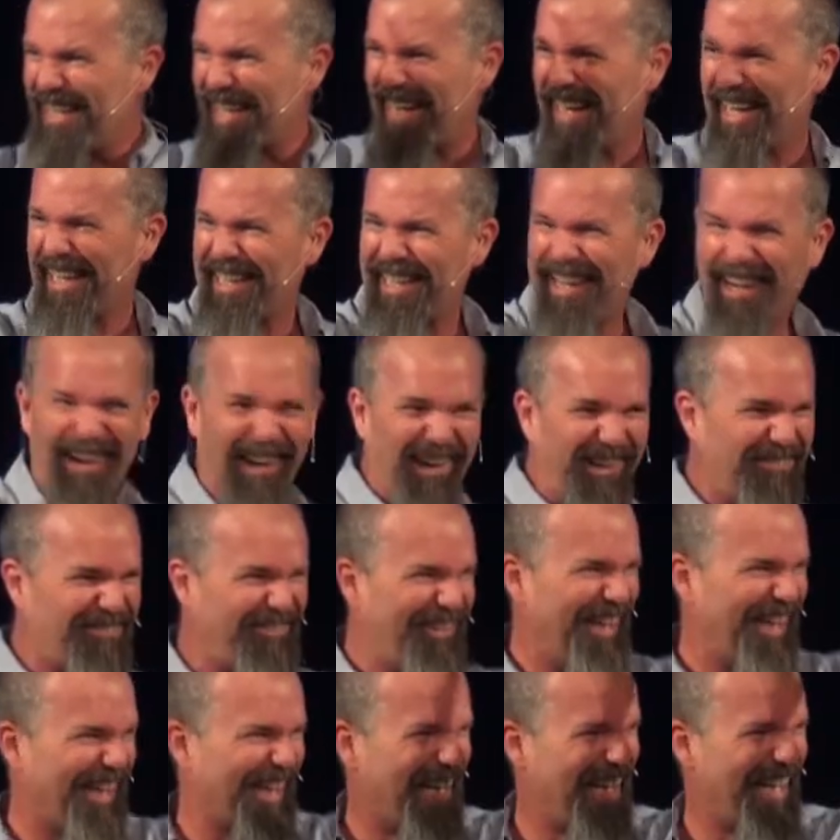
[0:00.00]
I got
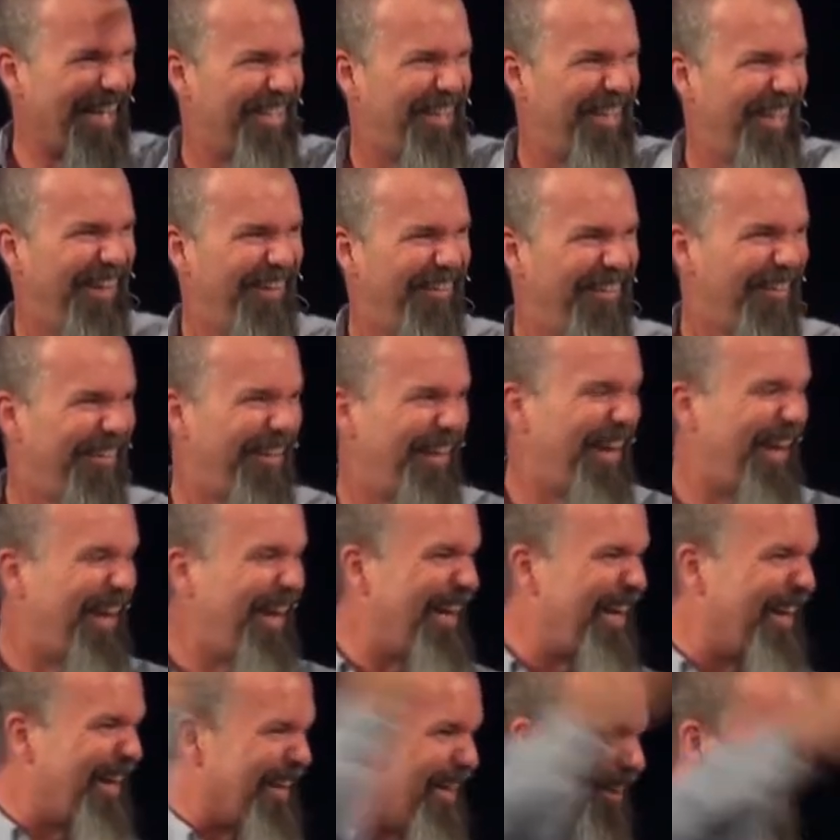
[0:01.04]
coffee and I got a dinner tonight
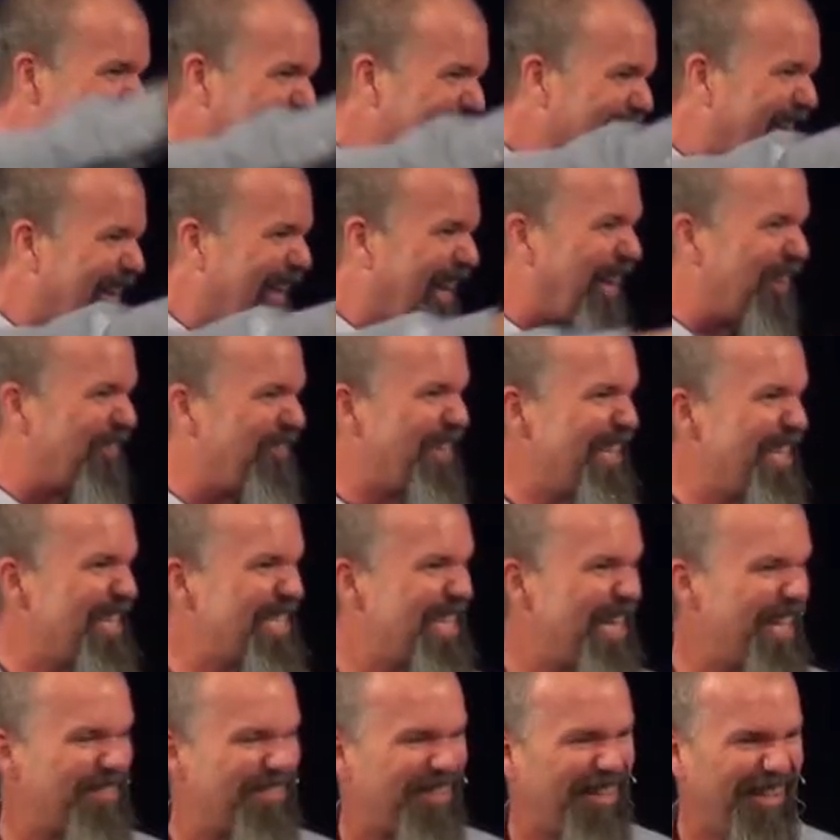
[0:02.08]
and another coffee this
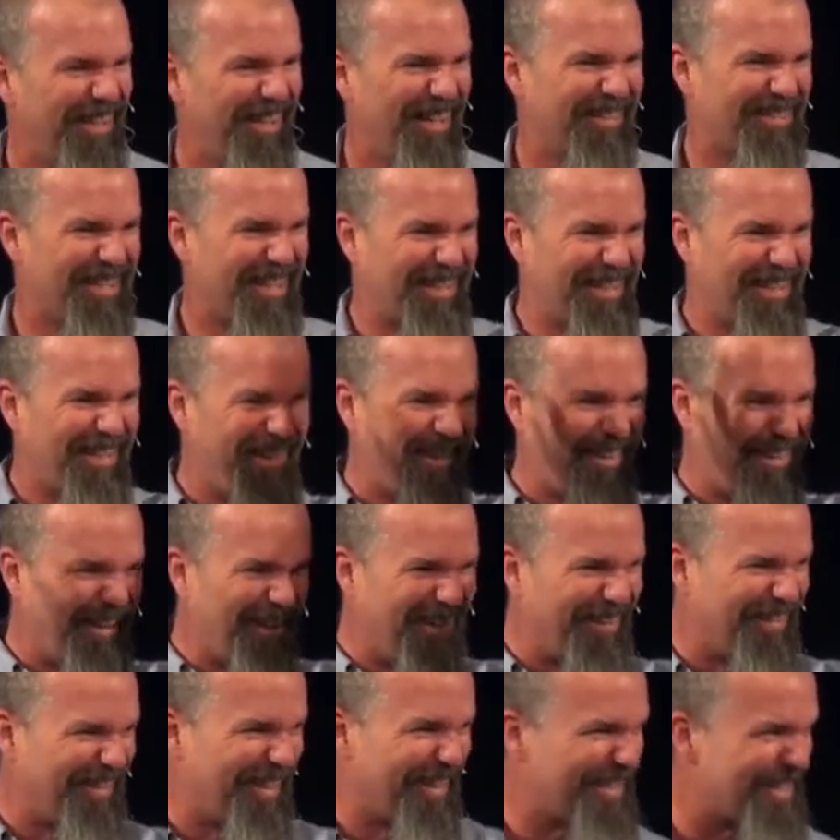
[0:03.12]
afternoon. It's like,
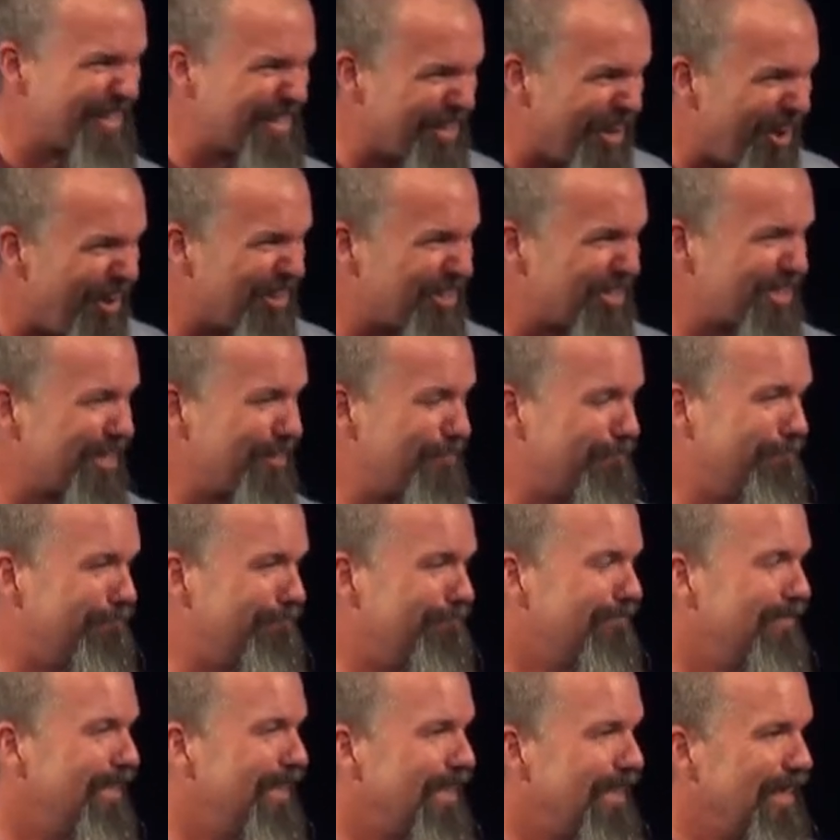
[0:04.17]
dude, this is awesome.
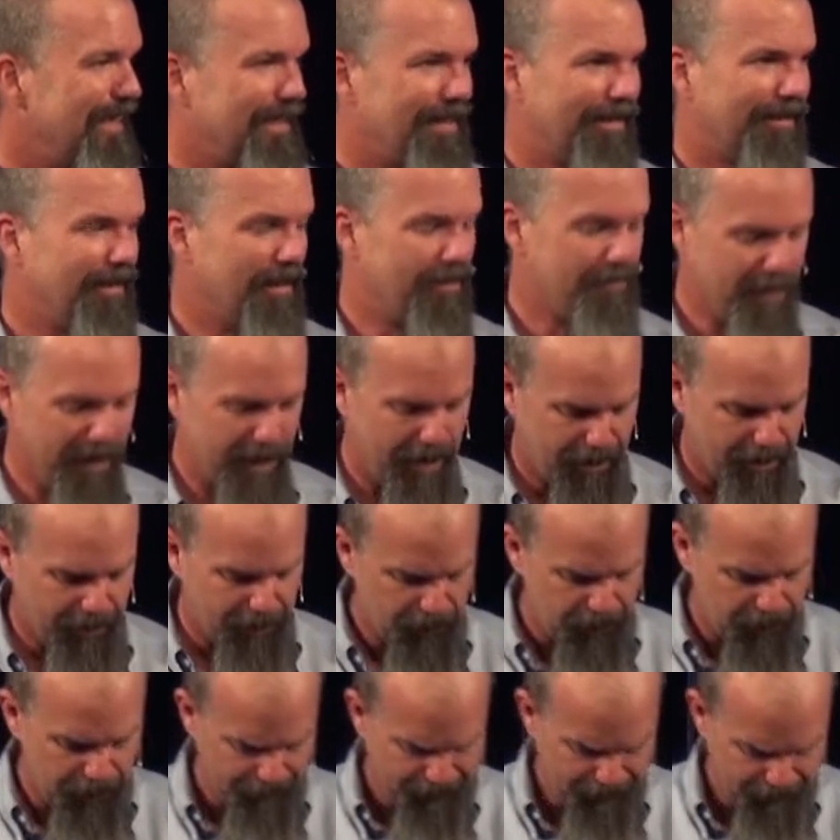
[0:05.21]
Don't have many of
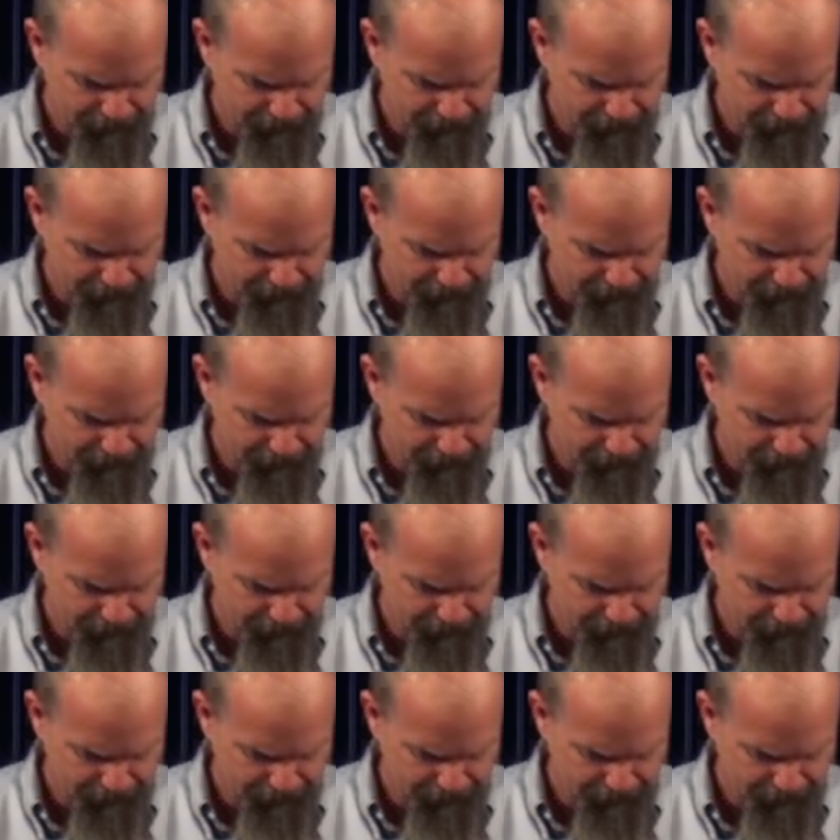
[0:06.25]
those.